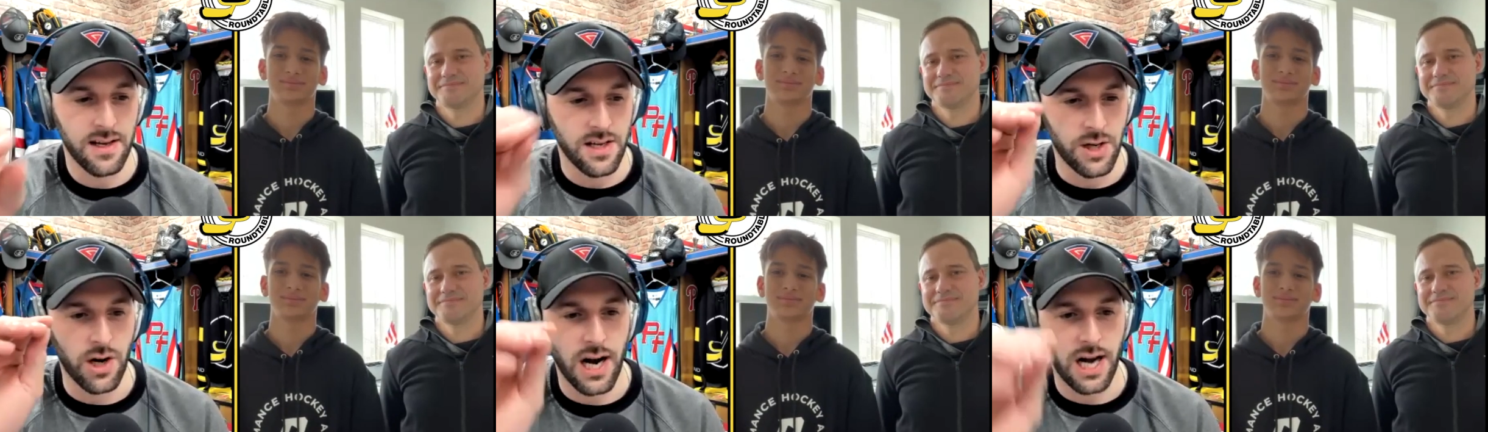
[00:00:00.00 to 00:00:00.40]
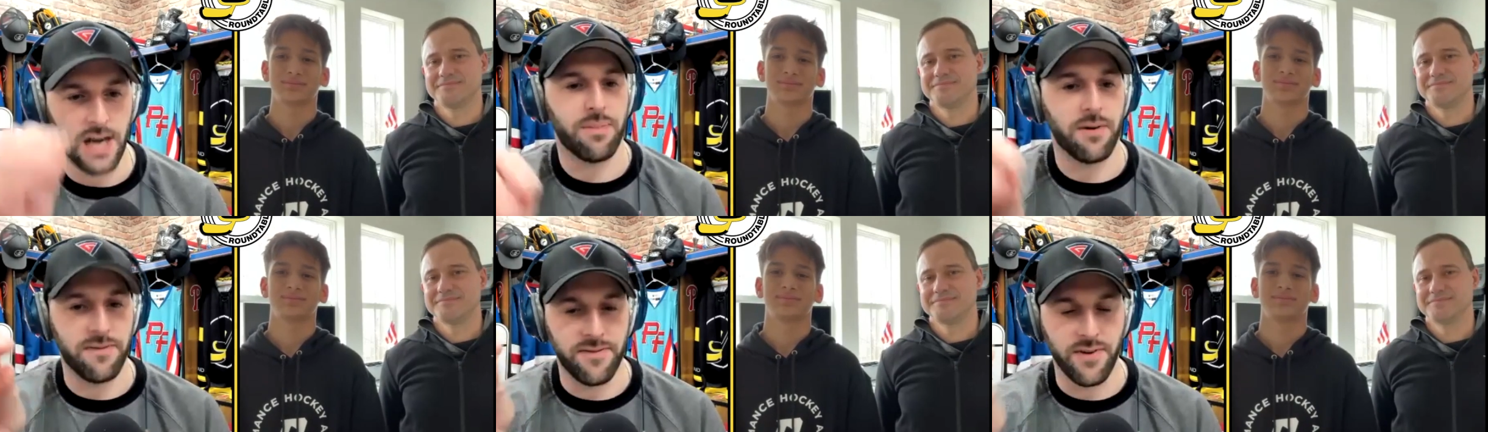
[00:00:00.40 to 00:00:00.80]
Speaker 1: you're
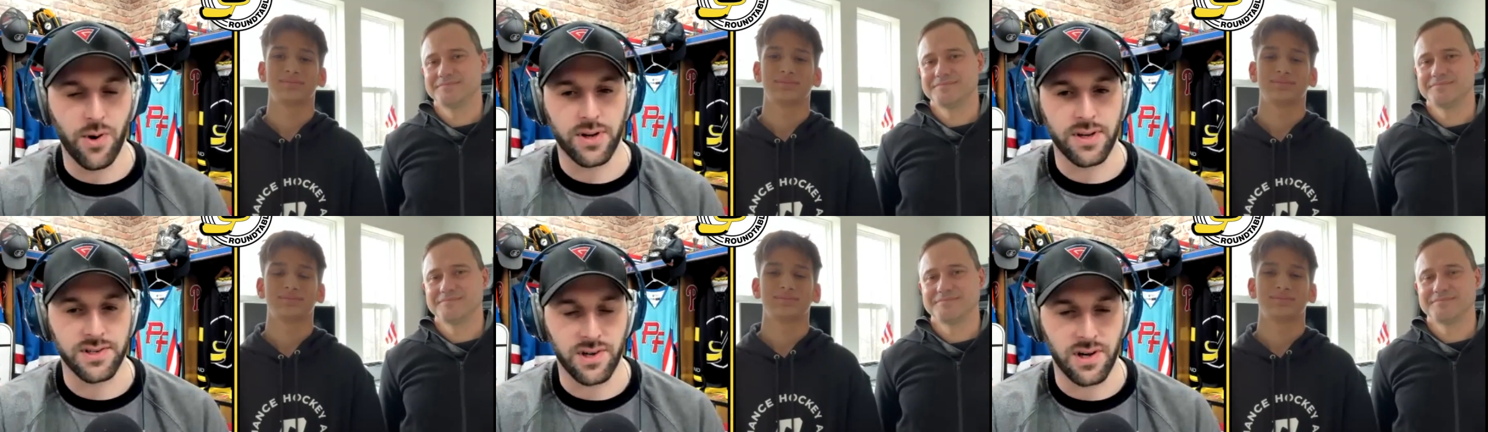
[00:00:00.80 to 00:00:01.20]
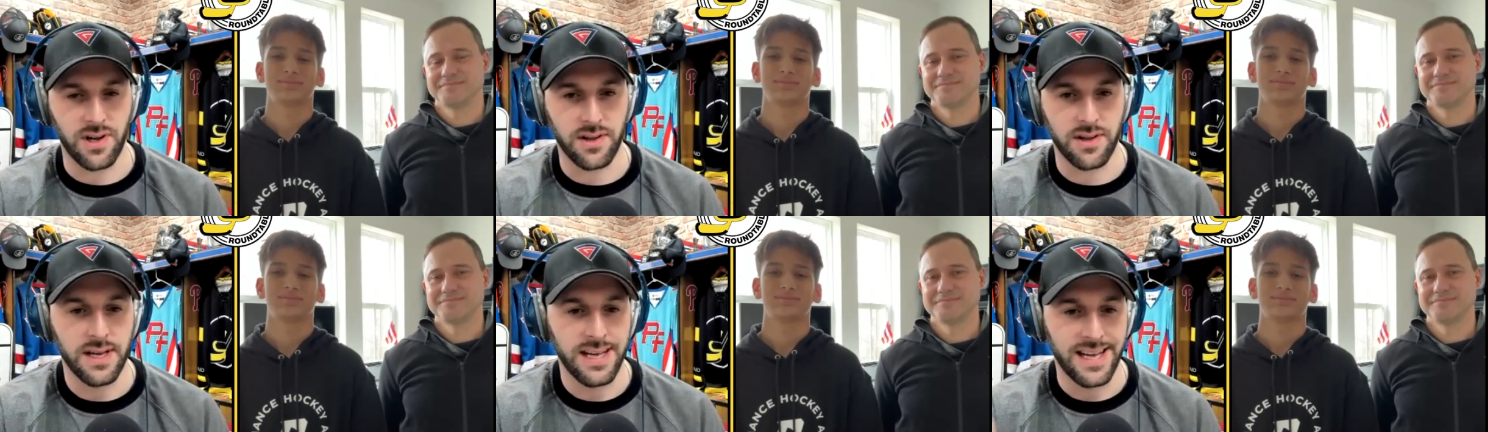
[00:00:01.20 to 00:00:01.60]
hyper focused
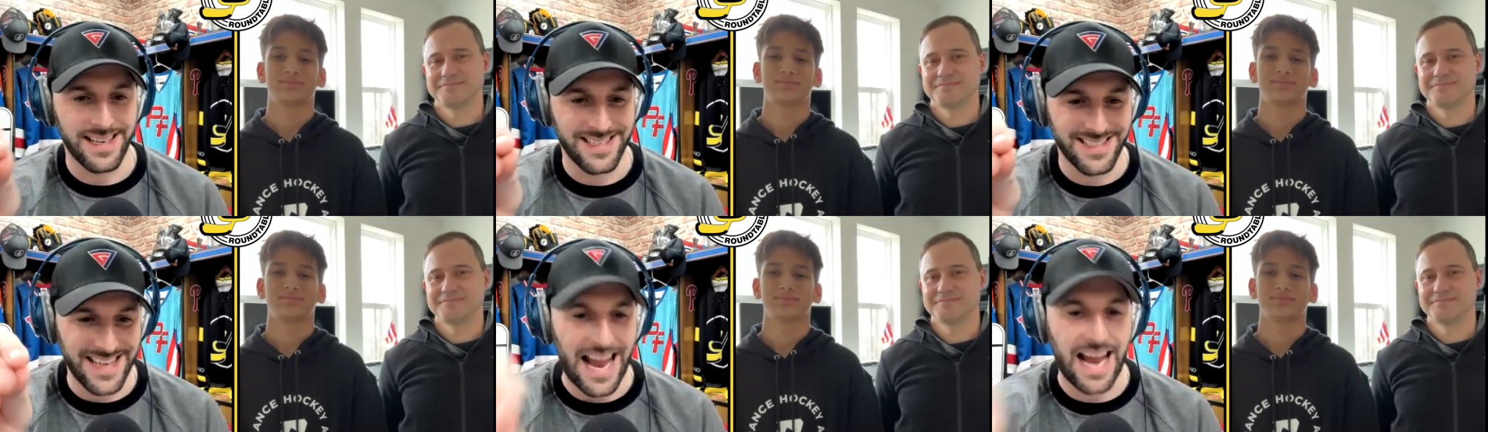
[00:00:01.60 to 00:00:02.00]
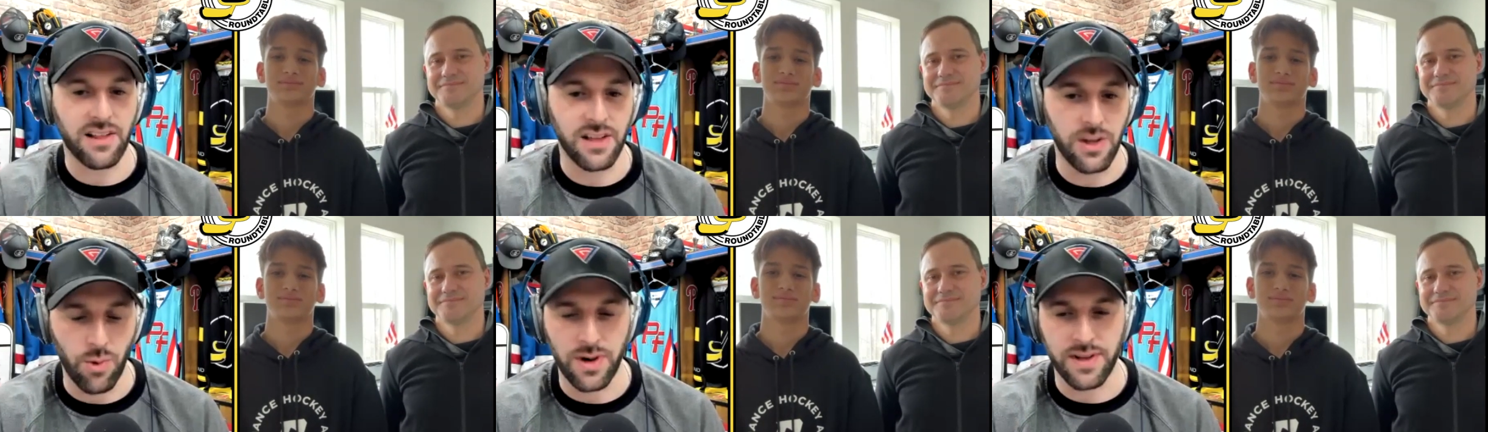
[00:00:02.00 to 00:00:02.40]
on
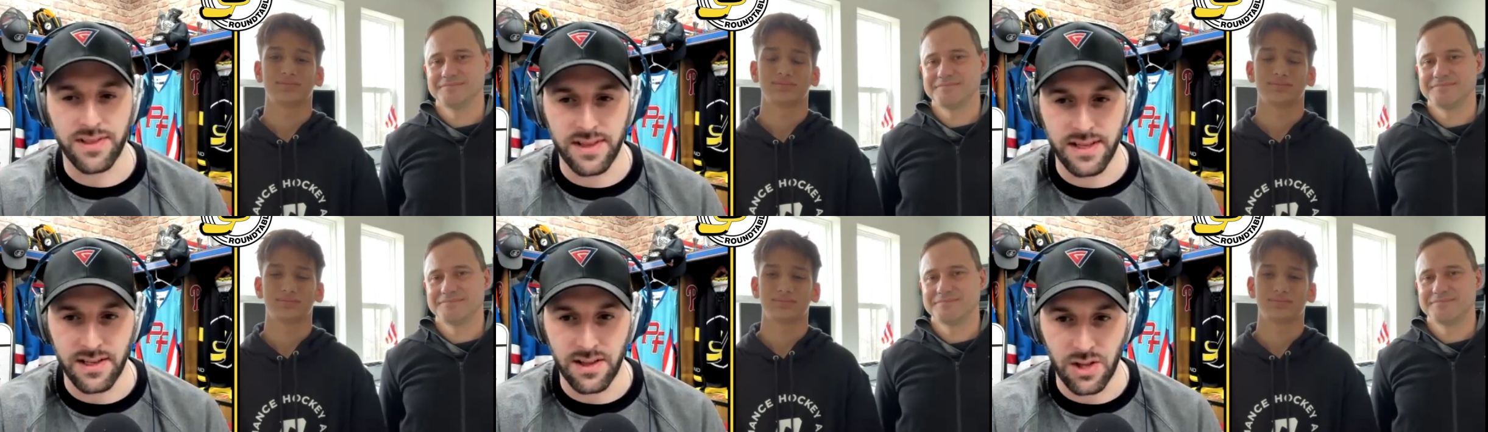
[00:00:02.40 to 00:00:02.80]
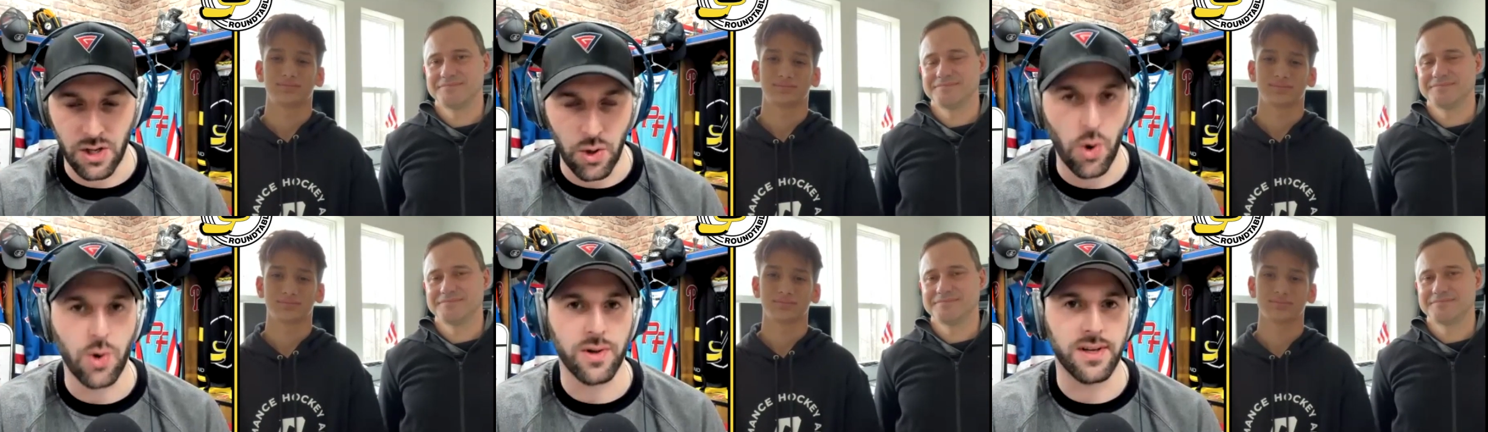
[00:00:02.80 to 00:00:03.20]
exactly what the, the
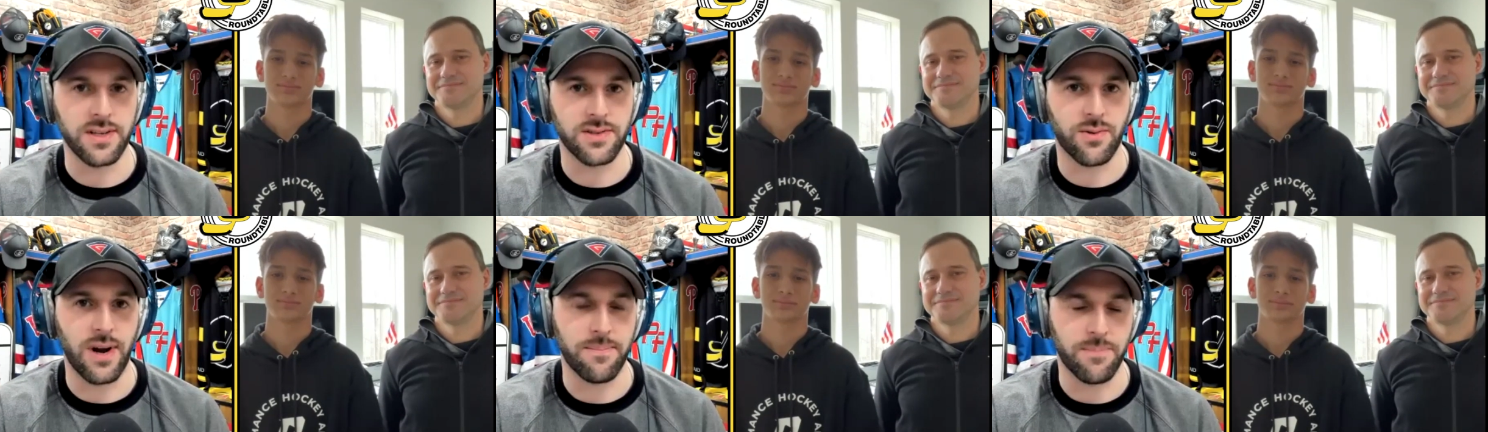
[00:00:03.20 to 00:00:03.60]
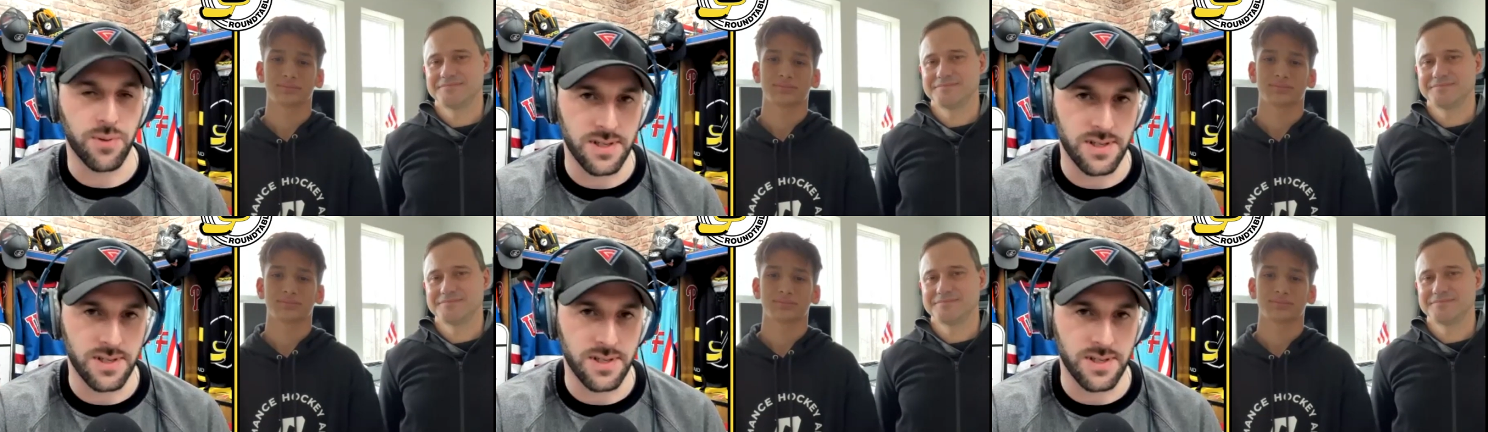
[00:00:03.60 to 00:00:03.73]
goal is, right?